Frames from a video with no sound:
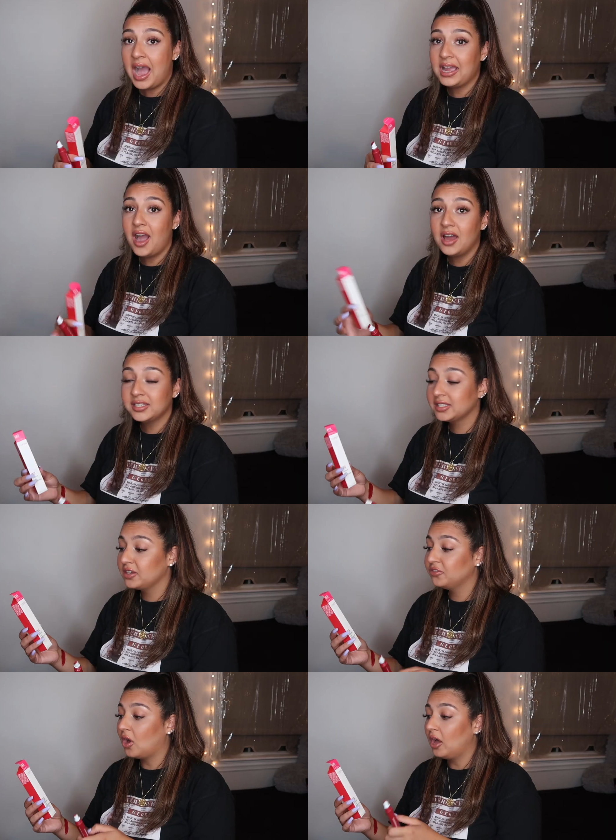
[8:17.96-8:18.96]
I
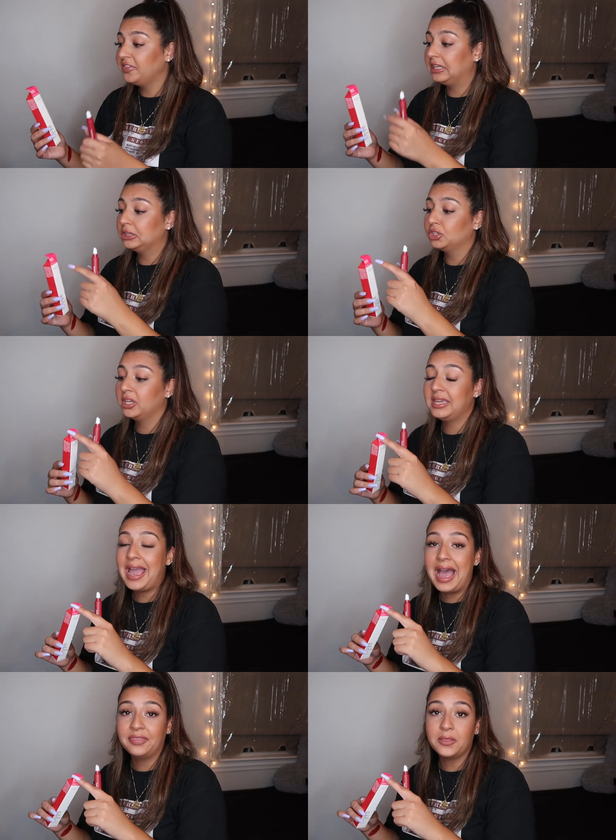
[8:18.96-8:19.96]
honestly thought that looking
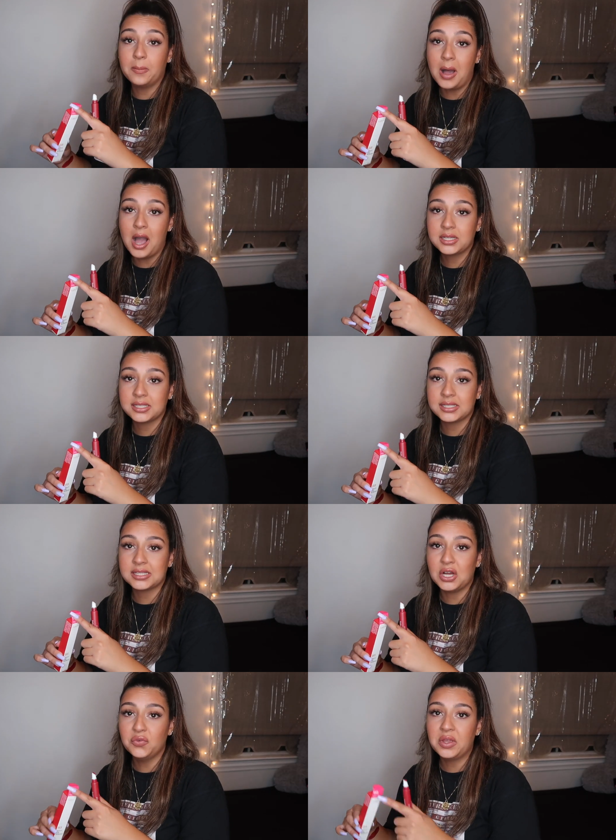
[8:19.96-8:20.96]
at the box
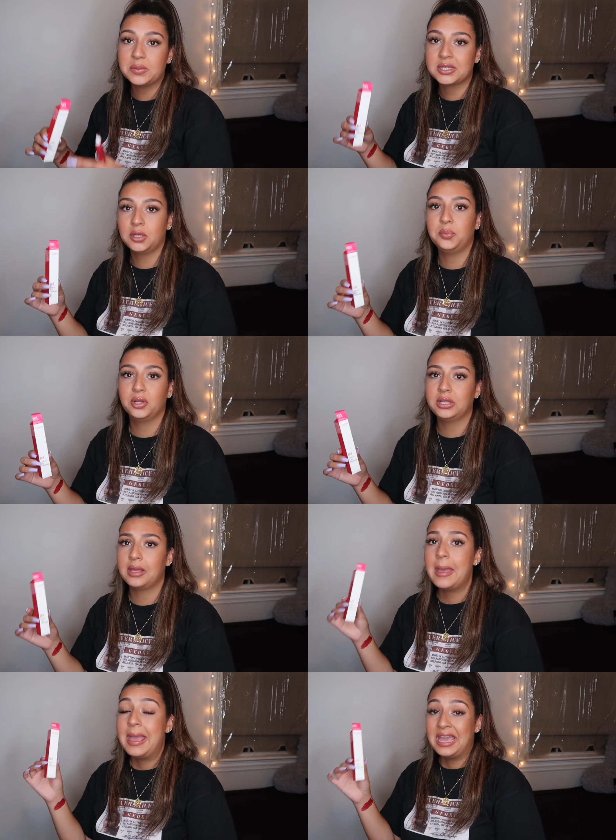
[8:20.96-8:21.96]
itself, it was gonna
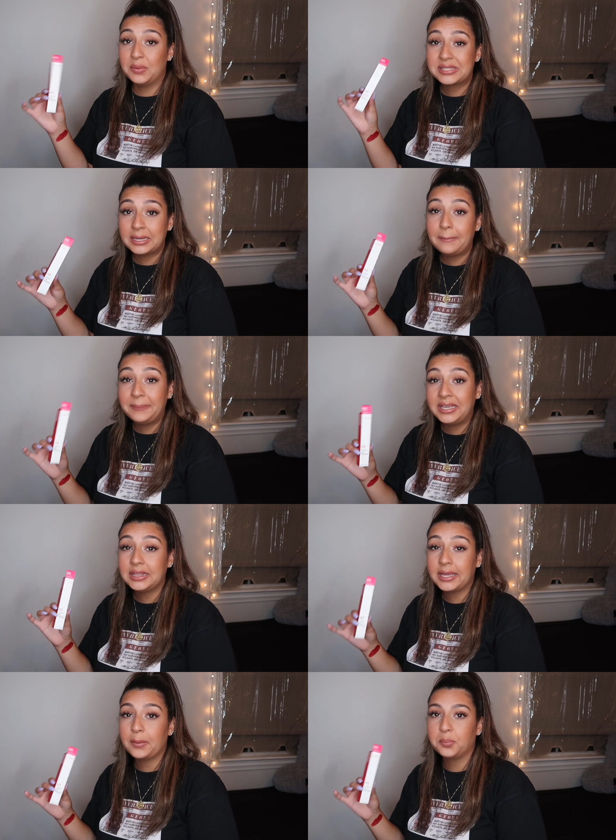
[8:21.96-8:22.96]
be
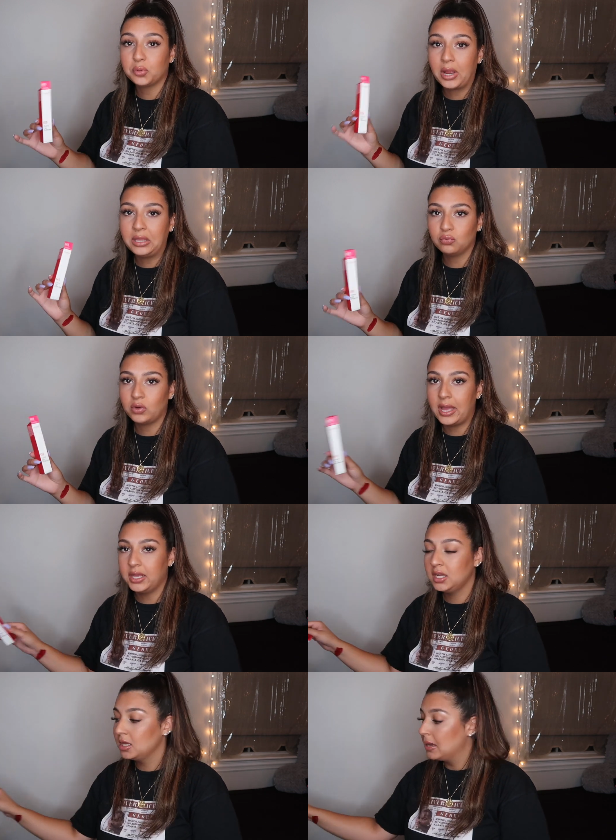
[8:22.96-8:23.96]
like a bright
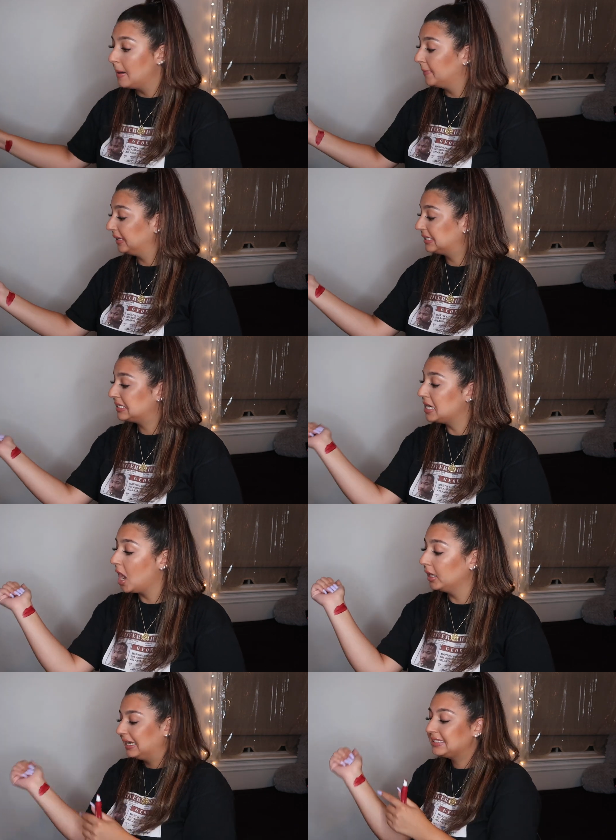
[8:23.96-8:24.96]
red, but it's
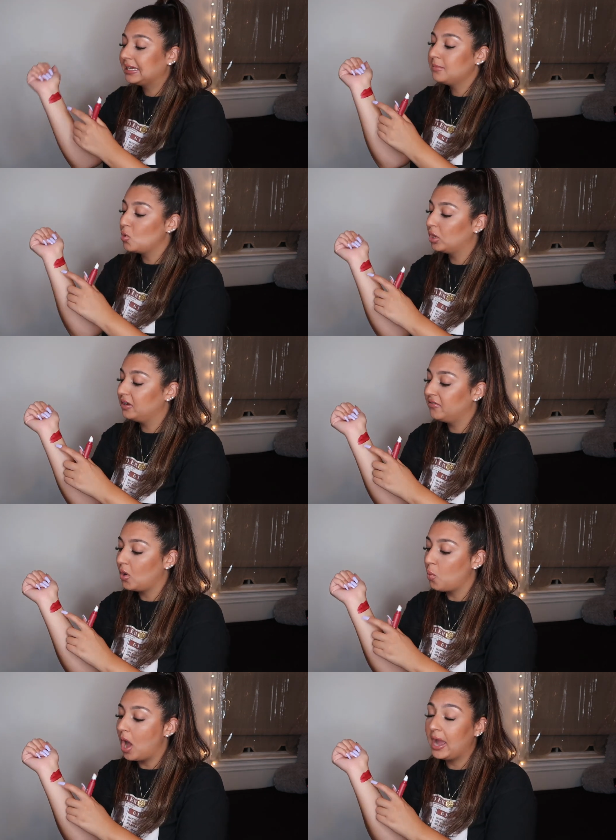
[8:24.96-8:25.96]
not. It's like more of
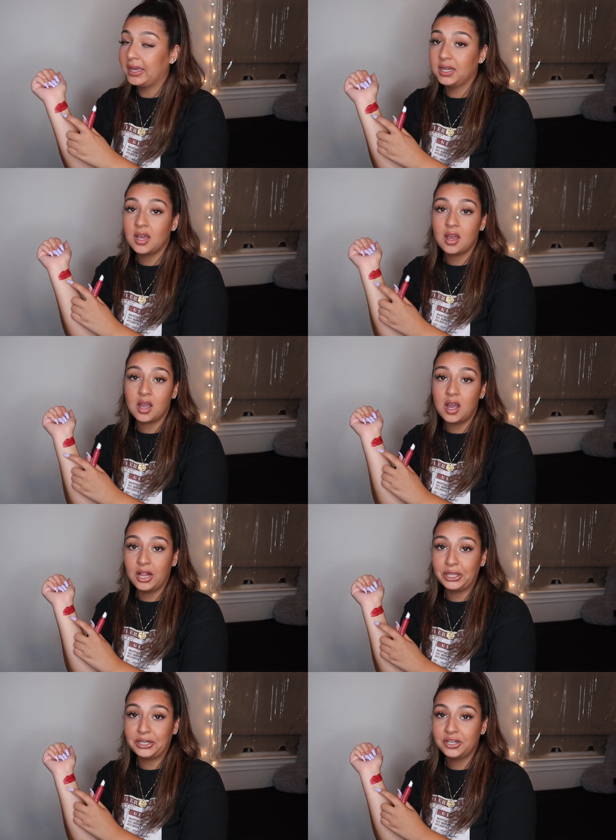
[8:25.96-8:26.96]
a wine
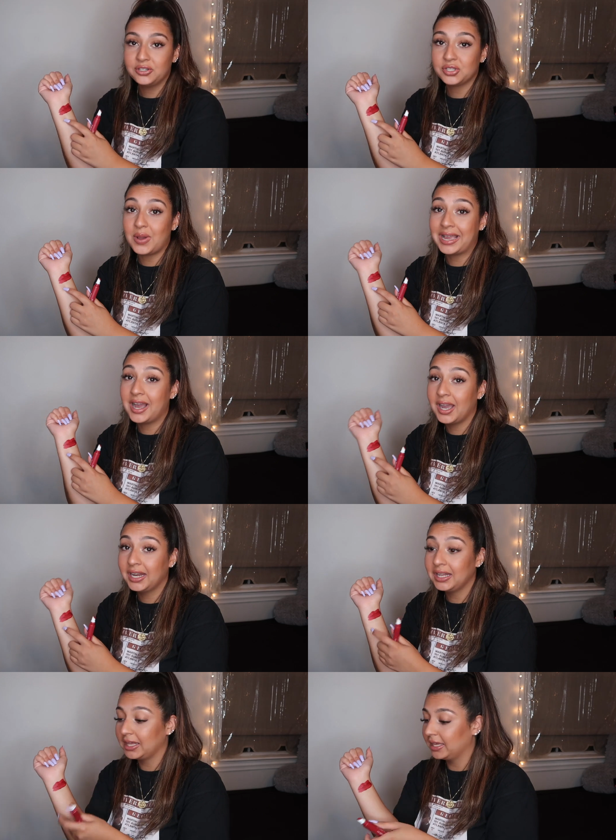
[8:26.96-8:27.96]
color, so I
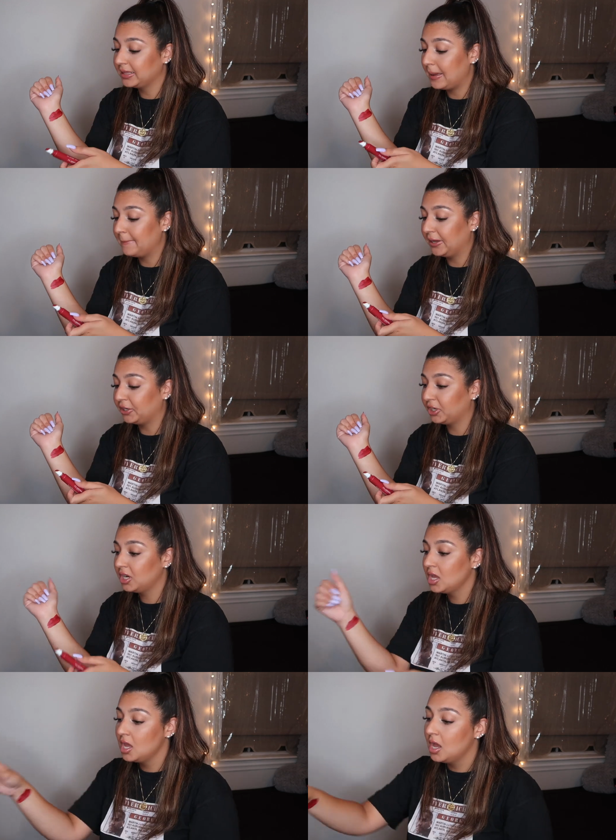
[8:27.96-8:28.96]
kind of like that
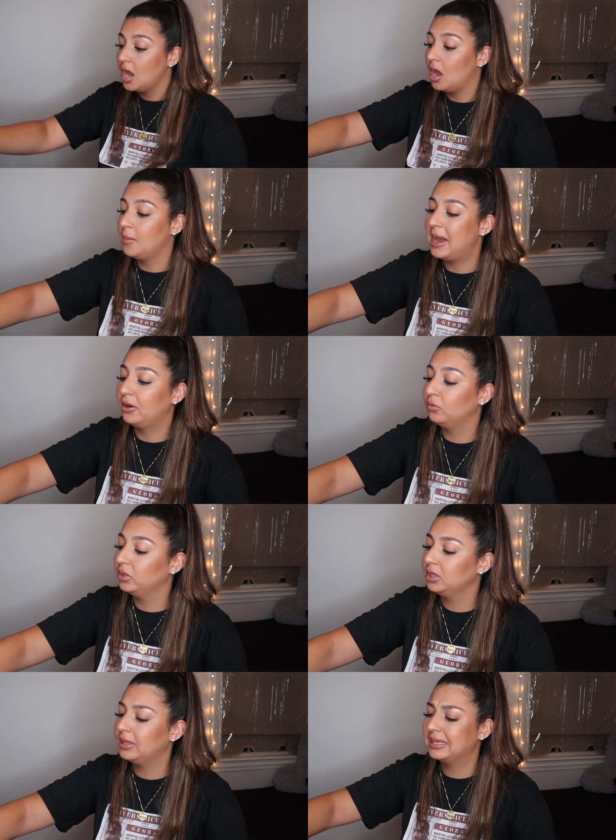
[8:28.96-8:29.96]
better. I don't
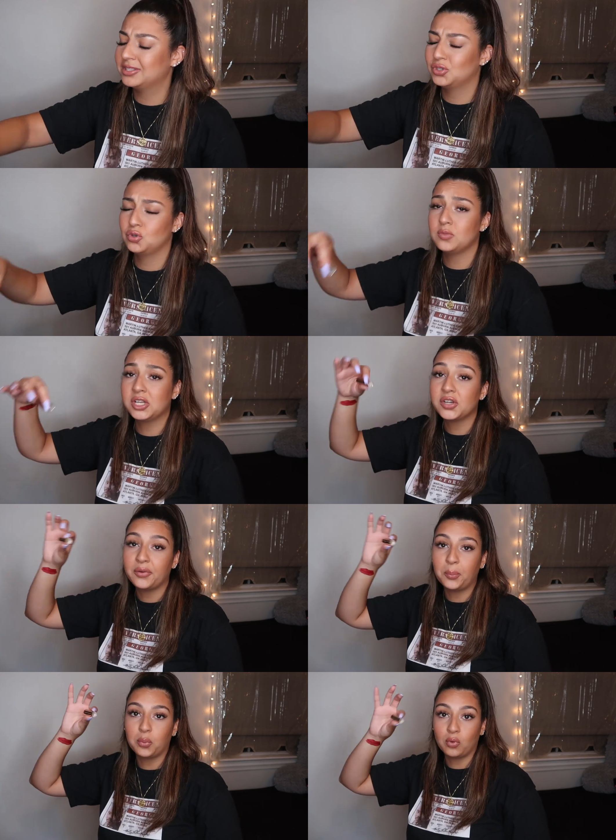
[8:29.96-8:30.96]
really like too much of
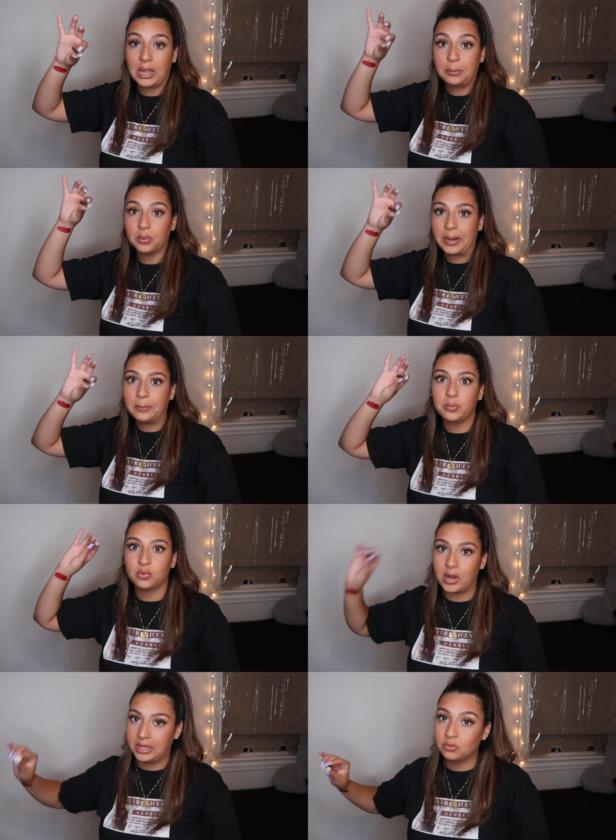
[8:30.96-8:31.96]
a bright
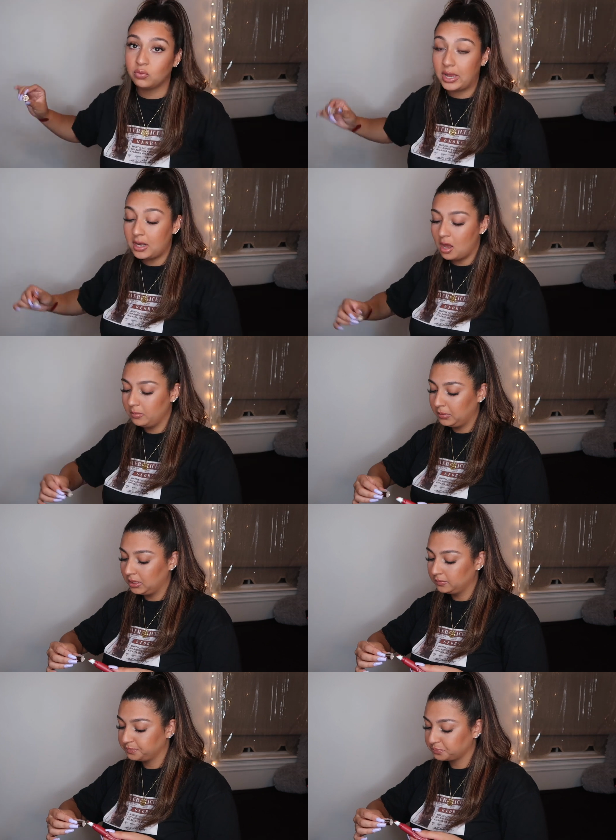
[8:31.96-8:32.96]
red on
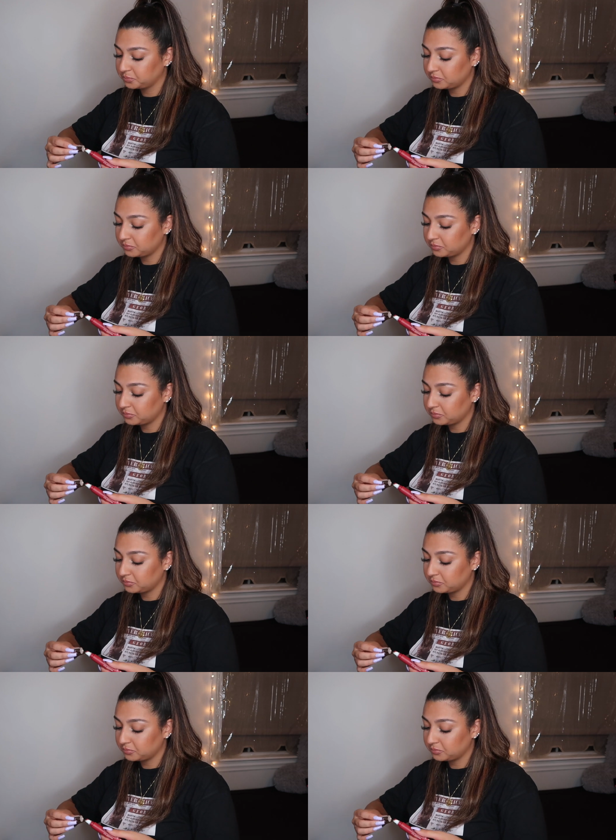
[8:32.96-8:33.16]
me.